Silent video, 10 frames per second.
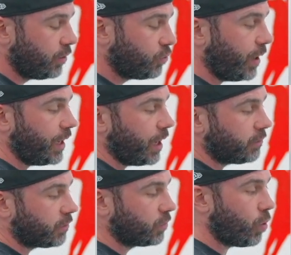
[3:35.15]
20
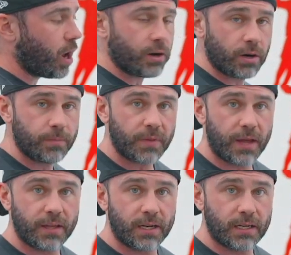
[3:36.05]
ounces of water,
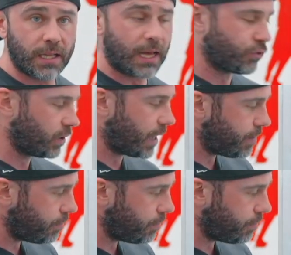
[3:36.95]
and then an electrolyte